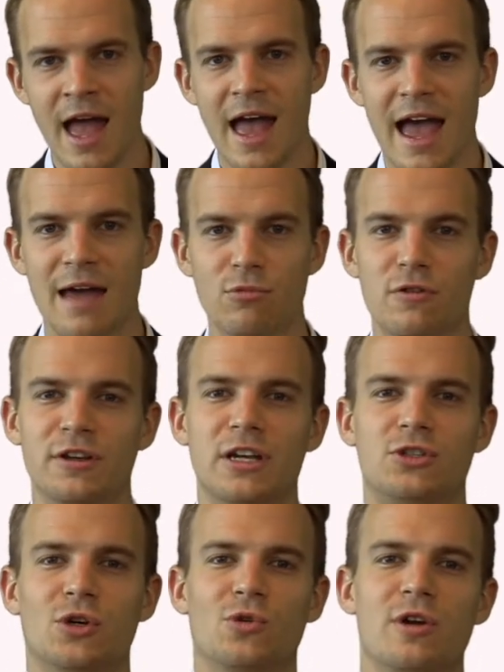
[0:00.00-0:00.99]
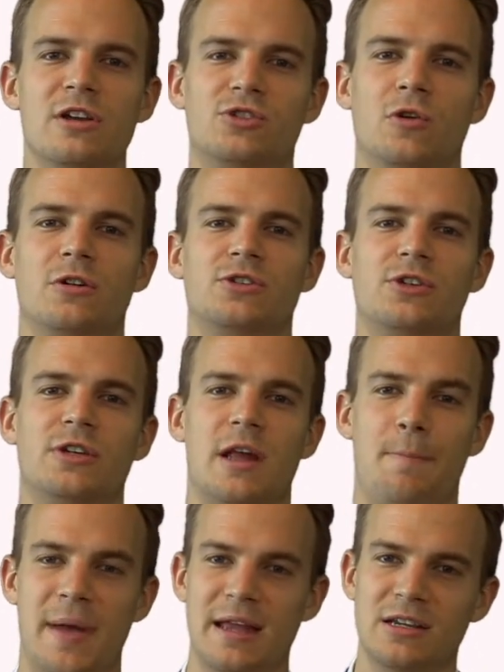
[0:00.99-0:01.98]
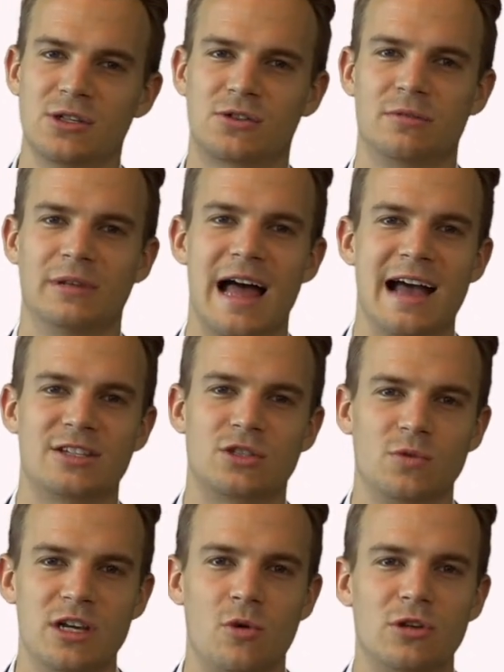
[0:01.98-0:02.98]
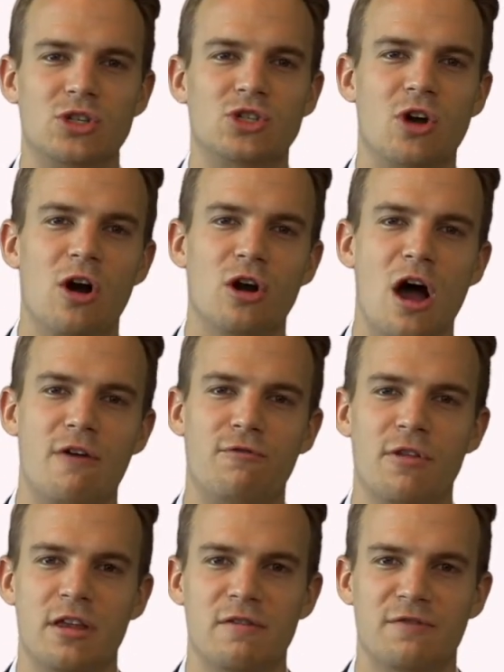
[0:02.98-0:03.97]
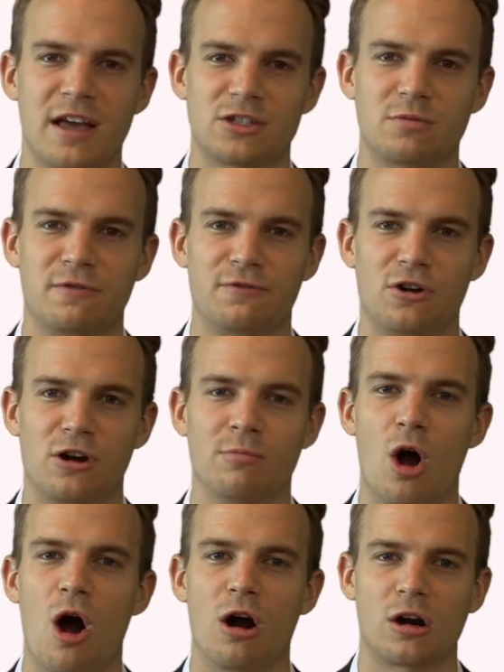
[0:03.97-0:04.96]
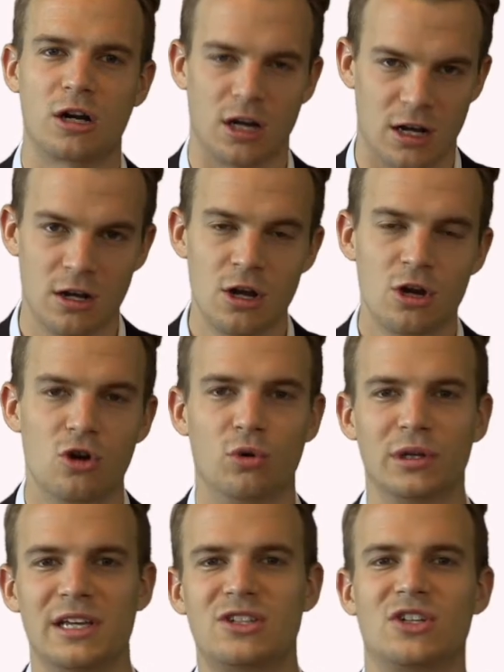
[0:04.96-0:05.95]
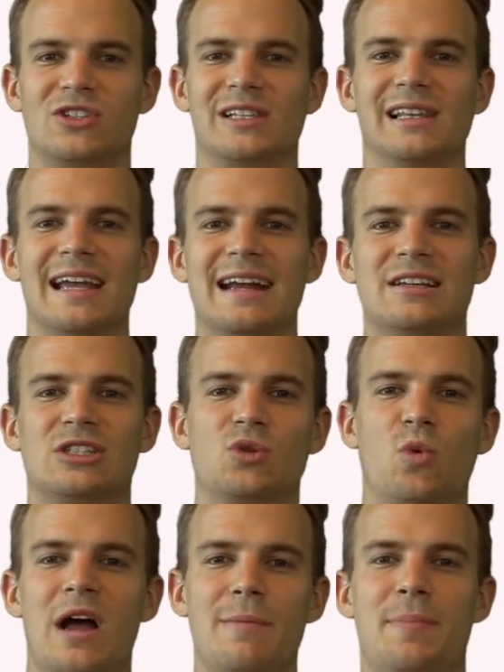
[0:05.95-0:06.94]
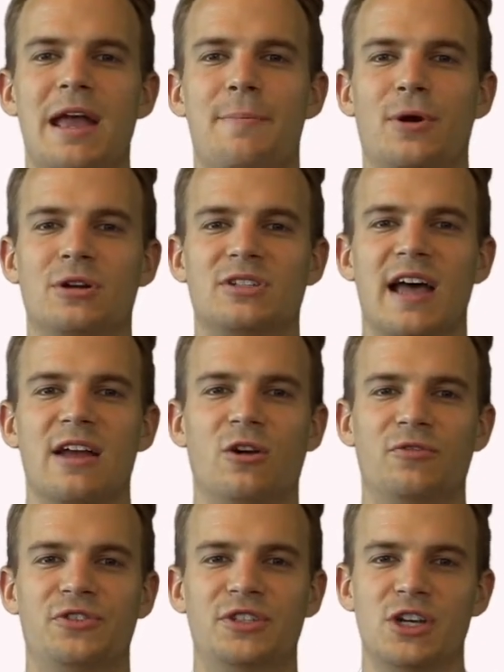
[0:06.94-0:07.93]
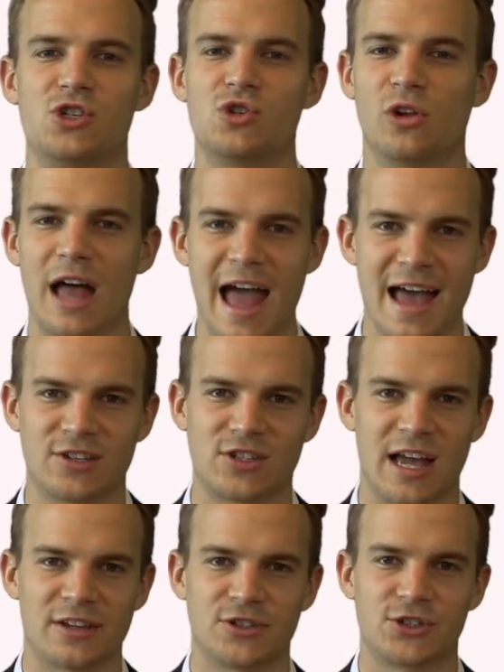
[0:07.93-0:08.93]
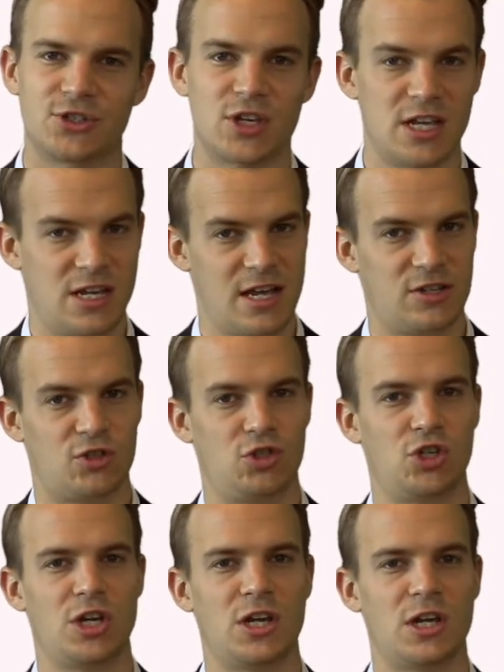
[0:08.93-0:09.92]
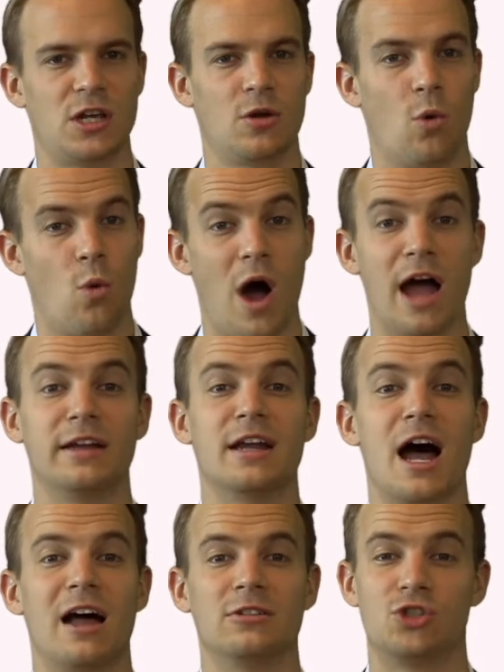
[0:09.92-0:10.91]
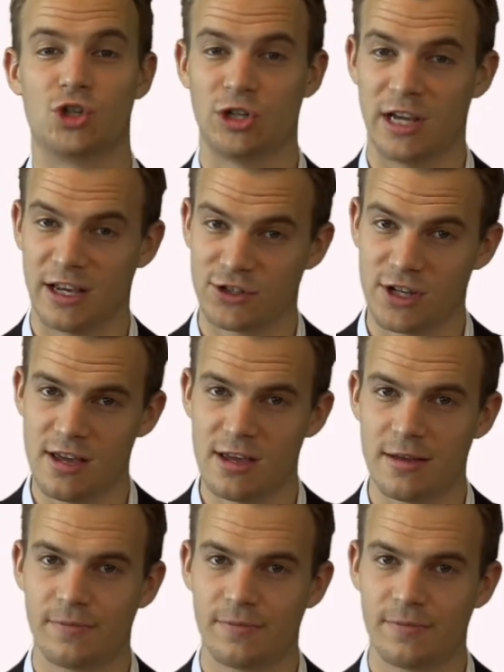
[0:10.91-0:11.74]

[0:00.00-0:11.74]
And moving into resources and opinions from last week, we start off with an investment firm, Arca, who released its latest white paper titled Digital Assets, E S G, Why Not G S E?